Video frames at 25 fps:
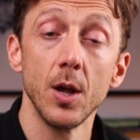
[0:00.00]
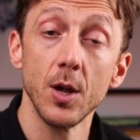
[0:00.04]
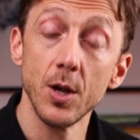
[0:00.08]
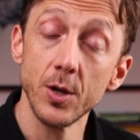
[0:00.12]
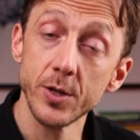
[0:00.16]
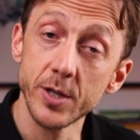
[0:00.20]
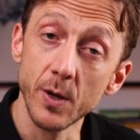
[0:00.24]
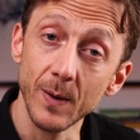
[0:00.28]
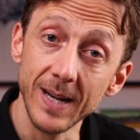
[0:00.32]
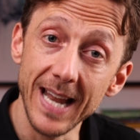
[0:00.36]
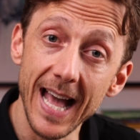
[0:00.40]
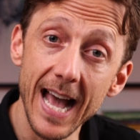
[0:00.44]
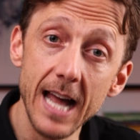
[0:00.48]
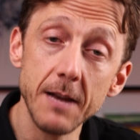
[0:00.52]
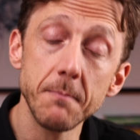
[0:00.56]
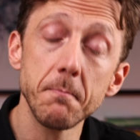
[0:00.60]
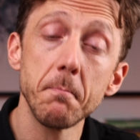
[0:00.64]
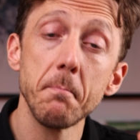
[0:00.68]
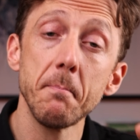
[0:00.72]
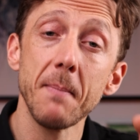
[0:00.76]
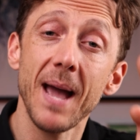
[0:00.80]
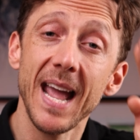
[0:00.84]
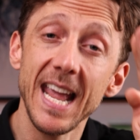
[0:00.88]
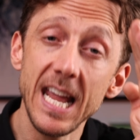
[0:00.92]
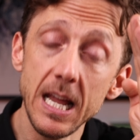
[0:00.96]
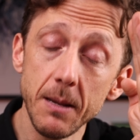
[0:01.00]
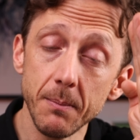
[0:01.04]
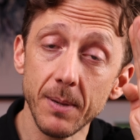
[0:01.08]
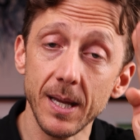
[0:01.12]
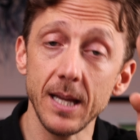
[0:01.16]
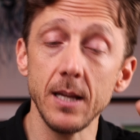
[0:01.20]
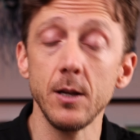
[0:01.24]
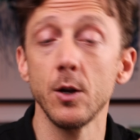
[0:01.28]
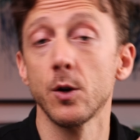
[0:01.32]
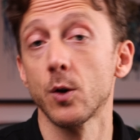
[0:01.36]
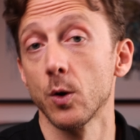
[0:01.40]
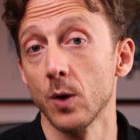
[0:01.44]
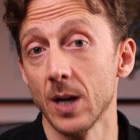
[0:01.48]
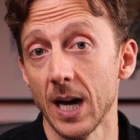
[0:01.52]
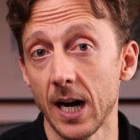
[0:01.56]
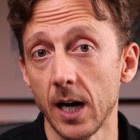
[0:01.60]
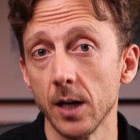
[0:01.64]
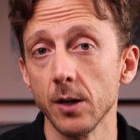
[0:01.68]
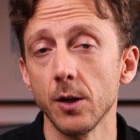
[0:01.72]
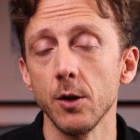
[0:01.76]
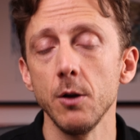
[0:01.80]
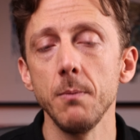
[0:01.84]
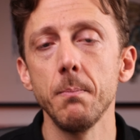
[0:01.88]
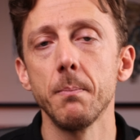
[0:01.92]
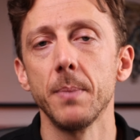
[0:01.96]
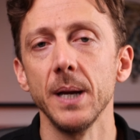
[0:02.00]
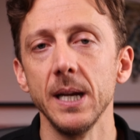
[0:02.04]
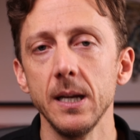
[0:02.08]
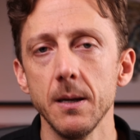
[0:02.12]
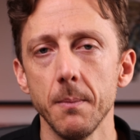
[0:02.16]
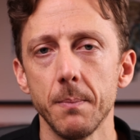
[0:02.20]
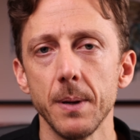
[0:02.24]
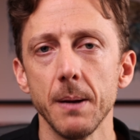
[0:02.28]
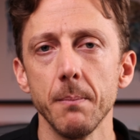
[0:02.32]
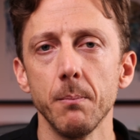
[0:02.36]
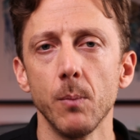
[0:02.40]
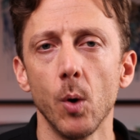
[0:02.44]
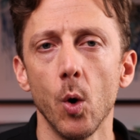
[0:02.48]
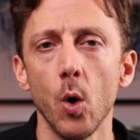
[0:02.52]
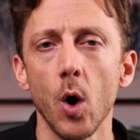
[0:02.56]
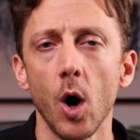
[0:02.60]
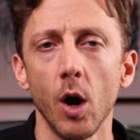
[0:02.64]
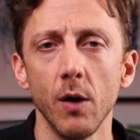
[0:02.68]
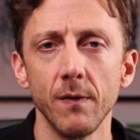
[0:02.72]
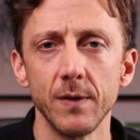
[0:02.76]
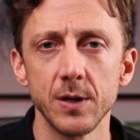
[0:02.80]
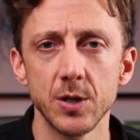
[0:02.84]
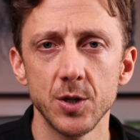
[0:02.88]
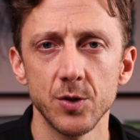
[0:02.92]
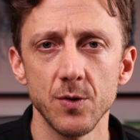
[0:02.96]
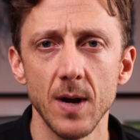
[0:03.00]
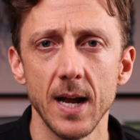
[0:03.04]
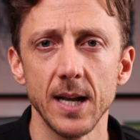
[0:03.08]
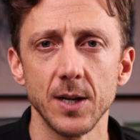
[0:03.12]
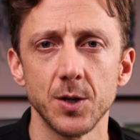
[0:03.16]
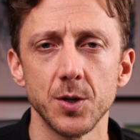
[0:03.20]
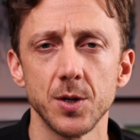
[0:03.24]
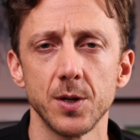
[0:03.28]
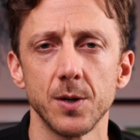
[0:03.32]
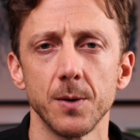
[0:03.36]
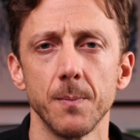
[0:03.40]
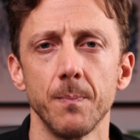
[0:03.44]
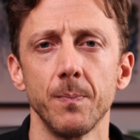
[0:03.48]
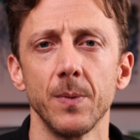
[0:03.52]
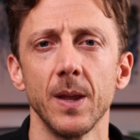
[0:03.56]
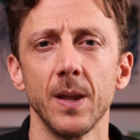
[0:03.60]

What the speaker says: So it had maybe, you could argue, been a bit more overstretched,